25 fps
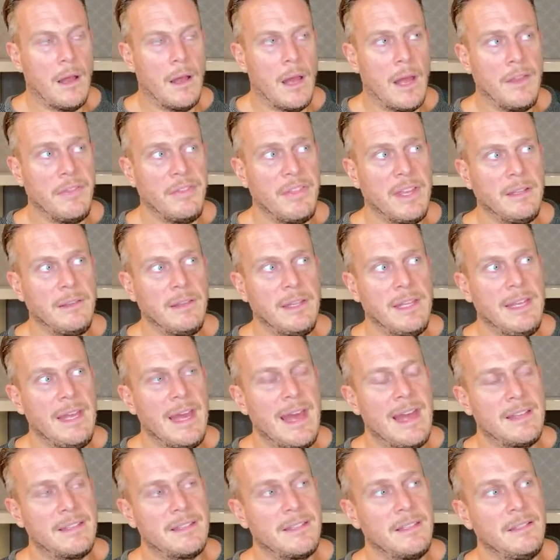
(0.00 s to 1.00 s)
I think the
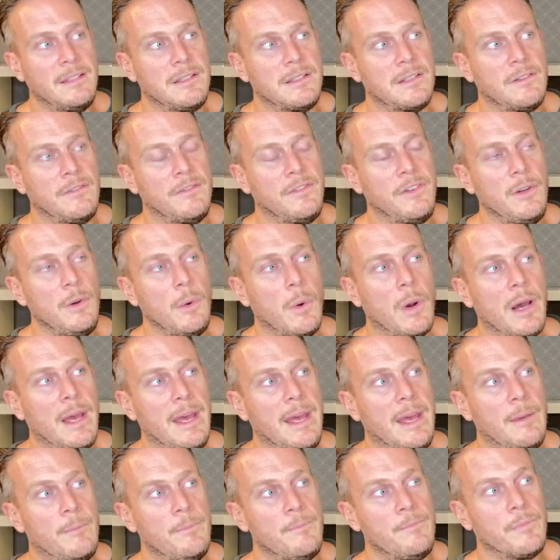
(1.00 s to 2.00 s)
essence of who I
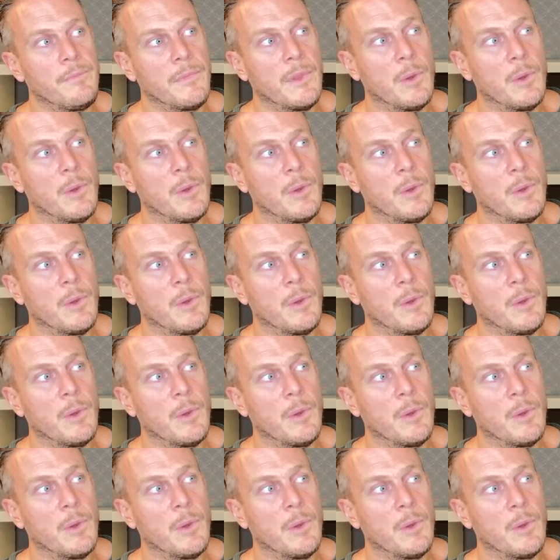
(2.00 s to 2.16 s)
am